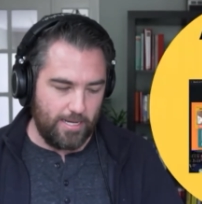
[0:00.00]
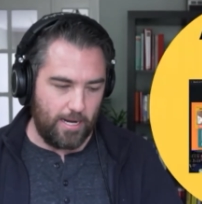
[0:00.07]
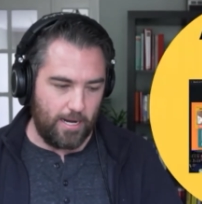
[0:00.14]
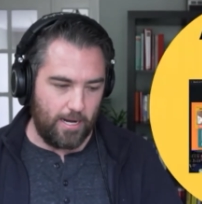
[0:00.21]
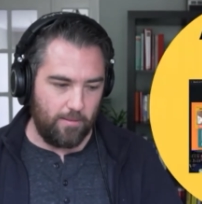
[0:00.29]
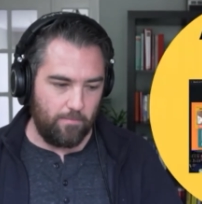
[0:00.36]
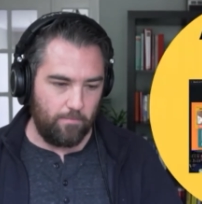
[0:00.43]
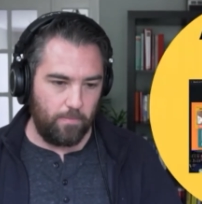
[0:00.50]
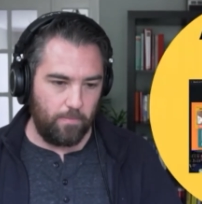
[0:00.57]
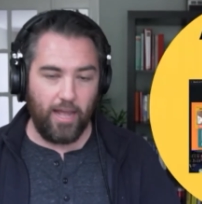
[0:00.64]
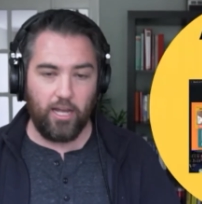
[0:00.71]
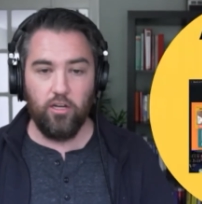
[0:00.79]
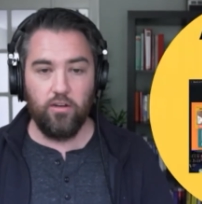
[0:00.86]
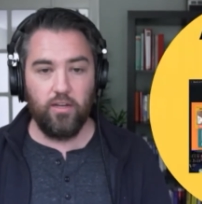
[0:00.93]
Um, I
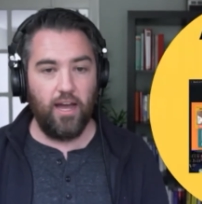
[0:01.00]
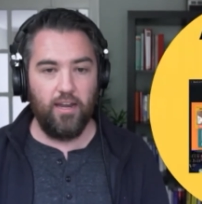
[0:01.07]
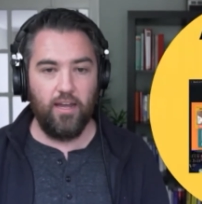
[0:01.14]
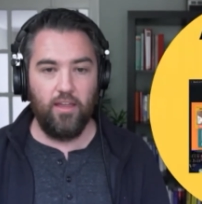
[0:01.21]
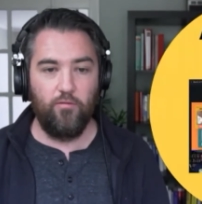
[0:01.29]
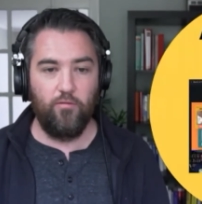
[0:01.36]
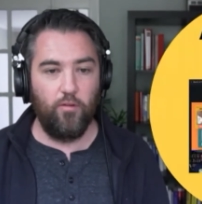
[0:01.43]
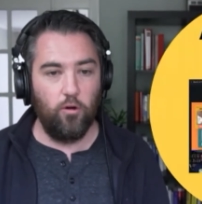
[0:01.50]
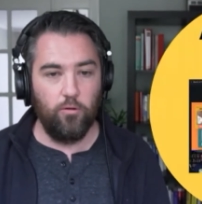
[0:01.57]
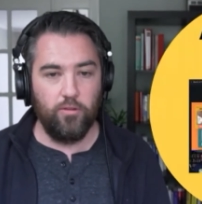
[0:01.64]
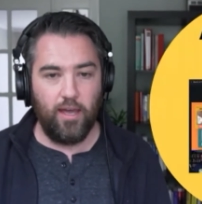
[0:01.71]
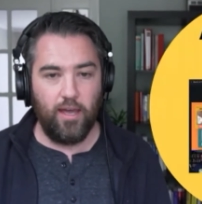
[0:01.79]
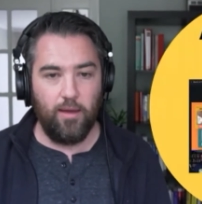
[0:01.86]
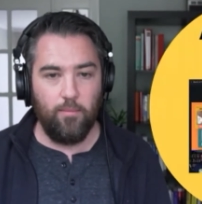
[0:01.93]
could have gotten on the phone with
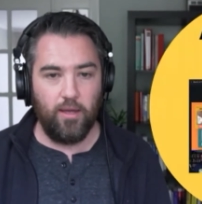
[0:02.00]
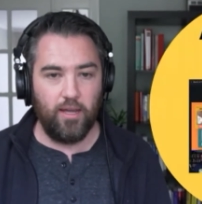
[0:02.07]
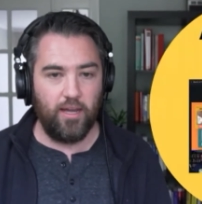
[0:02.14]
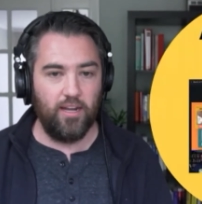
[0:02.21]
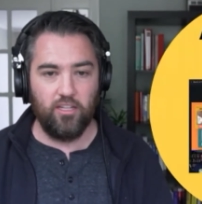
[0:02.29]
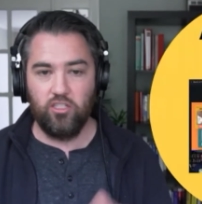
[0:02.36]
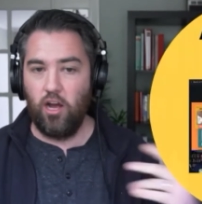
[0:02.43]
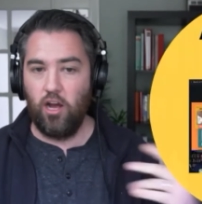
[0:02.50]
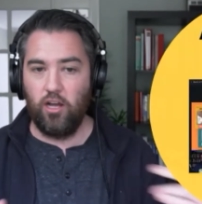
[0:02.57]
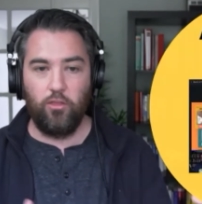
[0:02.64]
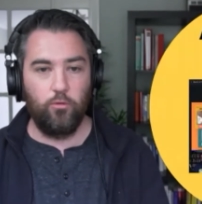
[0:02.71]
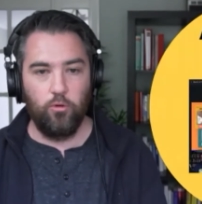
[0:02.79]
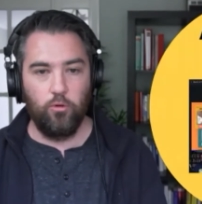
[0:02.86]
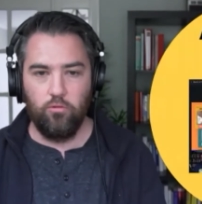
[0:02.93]
them and kind of talked
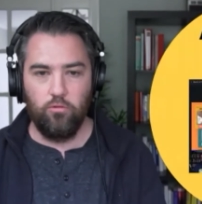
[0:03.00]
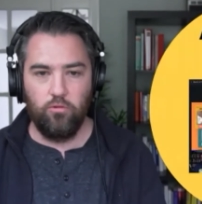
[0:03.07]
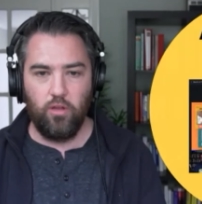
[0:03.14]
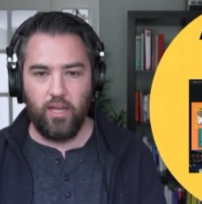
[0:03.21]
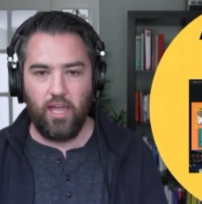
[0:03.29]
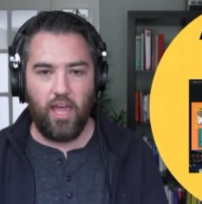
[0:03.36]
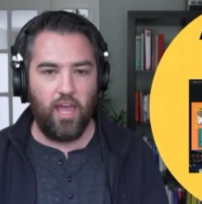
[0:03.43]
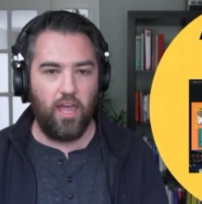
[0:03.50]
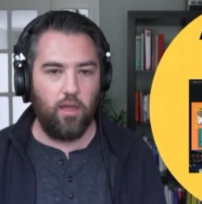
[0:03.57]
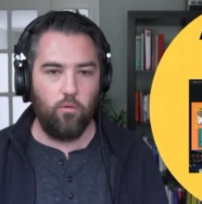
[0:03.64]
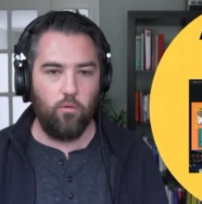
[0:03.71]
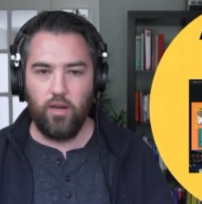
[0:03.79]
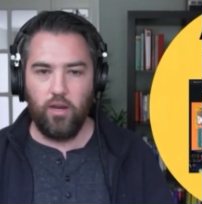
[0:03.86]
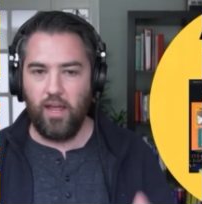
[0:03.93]
through like, hey,
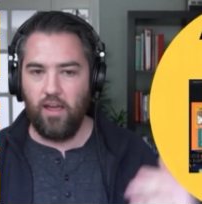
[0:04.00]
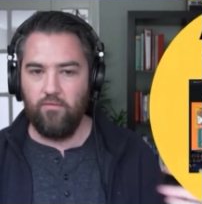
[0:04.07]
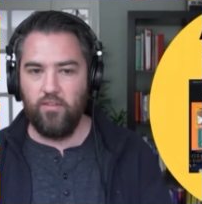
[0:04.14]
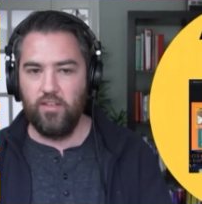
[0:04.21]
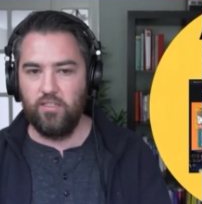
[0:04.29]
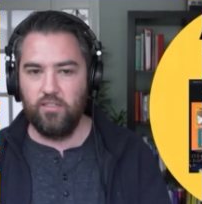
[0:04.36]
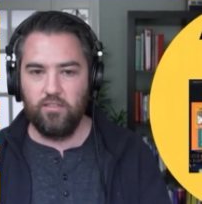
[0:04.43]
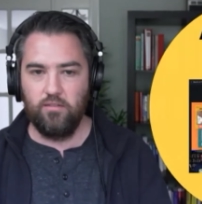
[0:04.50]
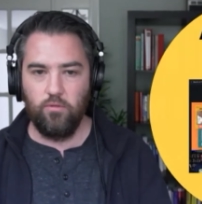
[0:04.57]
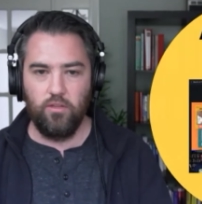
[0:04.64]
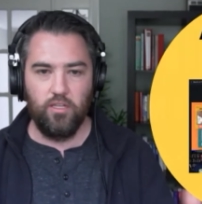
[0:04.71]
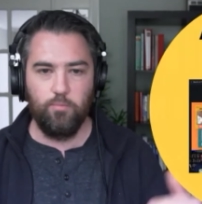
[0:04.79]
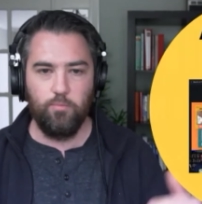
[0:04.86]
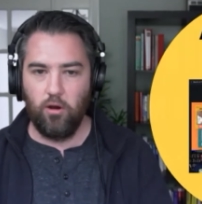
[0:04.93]
when I have this, when
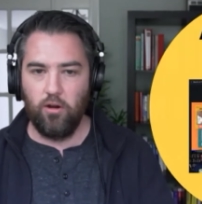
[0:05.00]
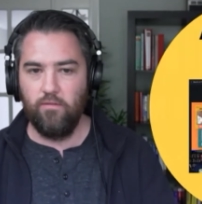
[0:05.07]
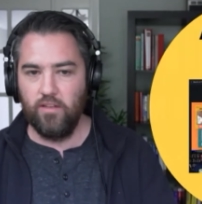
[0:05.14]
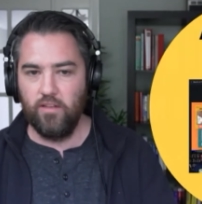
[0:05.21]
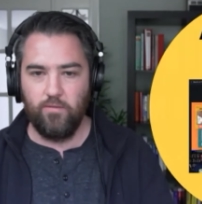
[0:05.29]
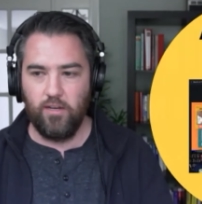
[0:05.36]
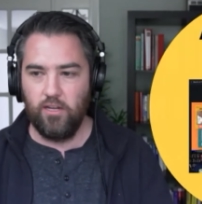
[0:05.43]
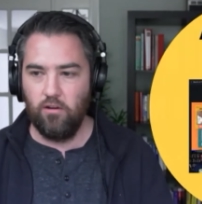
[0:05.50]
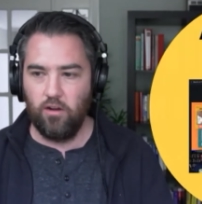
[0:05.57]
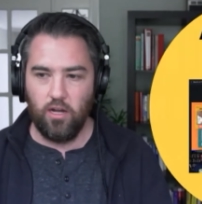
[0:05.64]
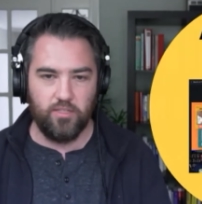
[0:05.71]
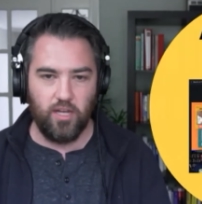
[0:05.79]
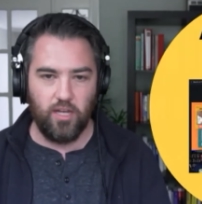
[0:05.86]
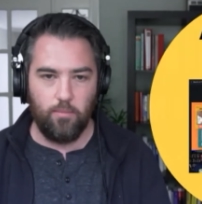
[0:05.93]
this part of this video
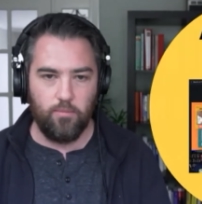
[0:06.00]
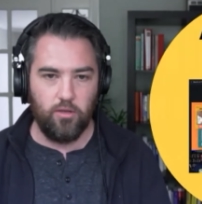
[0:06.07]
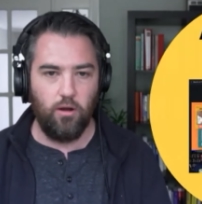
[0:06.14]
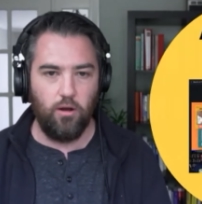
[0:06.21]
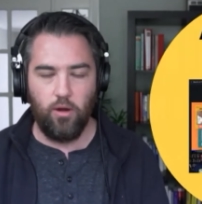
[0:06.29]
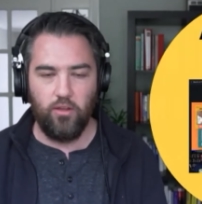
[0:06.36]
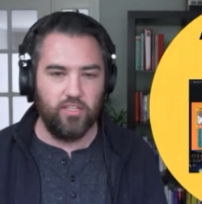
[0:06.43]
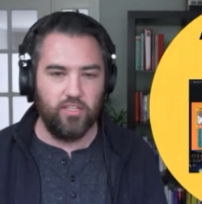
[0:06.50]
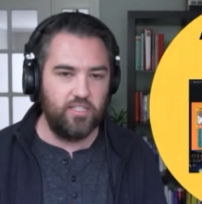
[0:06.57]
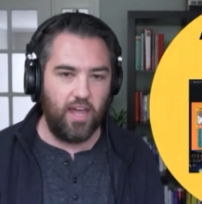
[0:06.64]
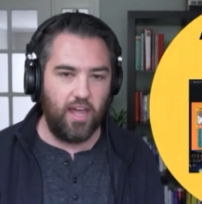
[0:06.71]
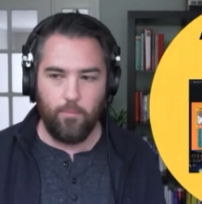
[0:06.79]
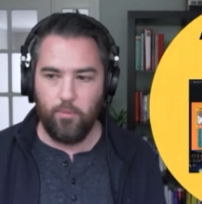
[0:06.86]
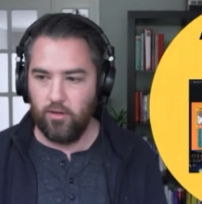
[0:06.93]
comes up, you know, I want this to
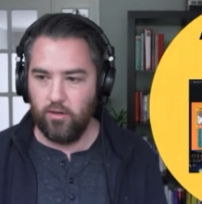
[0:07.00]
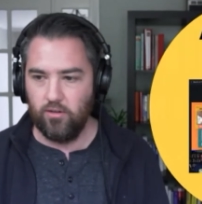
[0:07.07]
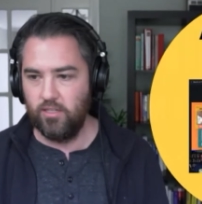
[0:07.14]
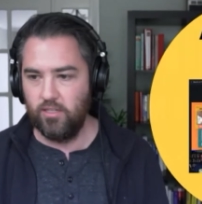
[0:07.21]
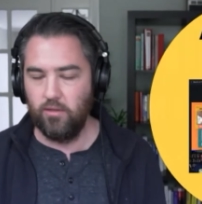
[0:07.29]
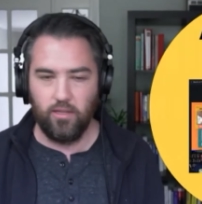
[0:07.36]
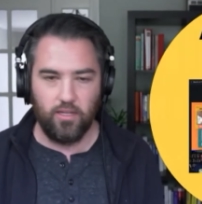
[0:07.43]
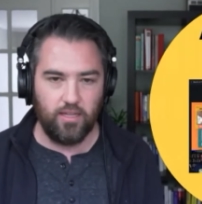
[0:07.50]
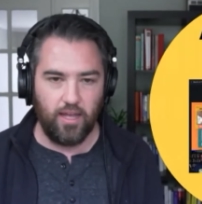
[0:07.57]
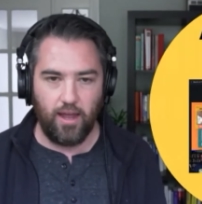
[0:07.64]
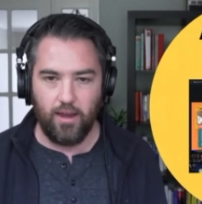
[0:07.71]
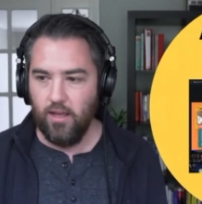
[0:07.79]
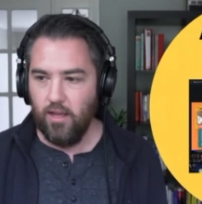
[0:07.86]
happen or something like that.